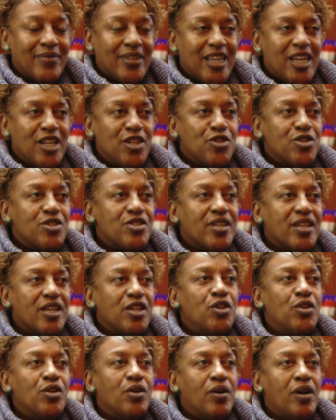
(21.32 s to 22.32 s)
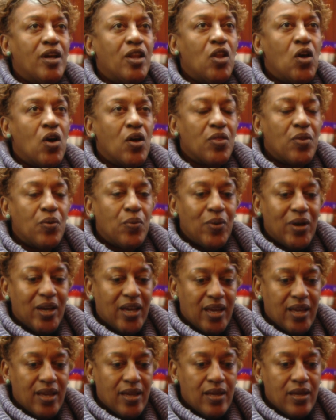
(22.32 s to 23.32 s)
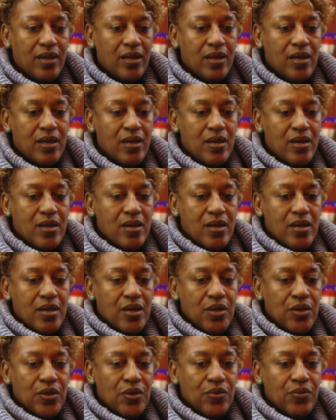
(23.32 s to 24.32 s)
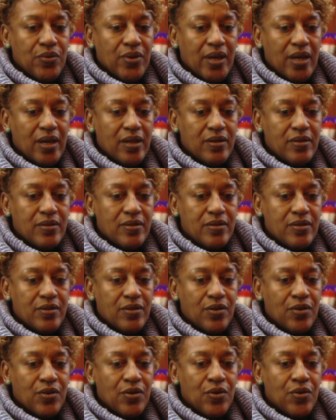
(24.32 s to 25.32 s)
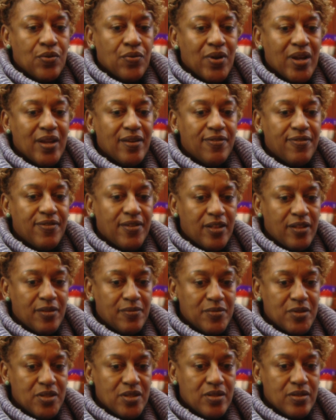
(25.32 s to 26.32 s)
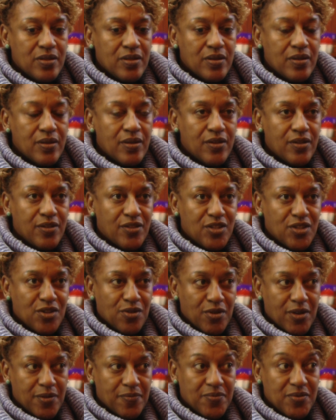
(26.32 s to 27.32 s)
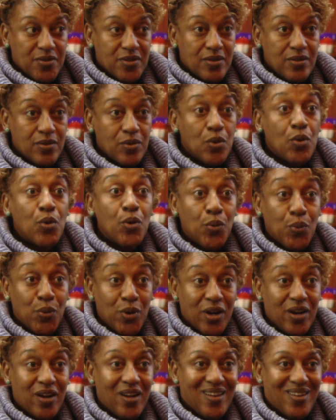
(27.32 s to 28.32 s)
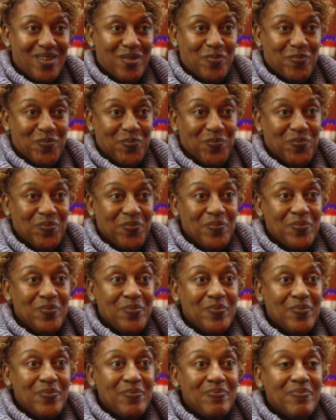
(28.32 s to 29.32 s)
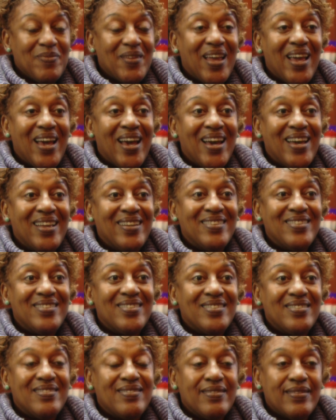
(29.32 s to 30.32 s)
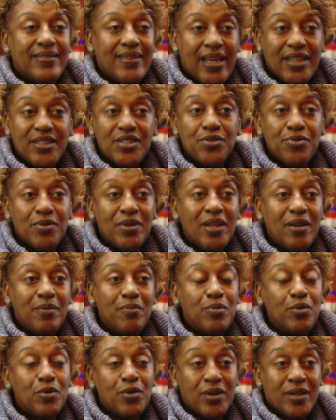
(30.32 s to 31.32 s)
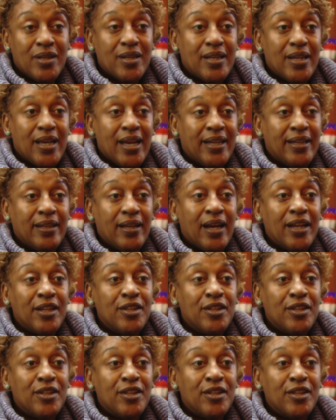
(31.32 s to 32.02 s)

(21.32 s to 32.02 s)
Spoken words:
Interesting. You know, along the way, you get great films, good scripts, or work. And that's really important. I'm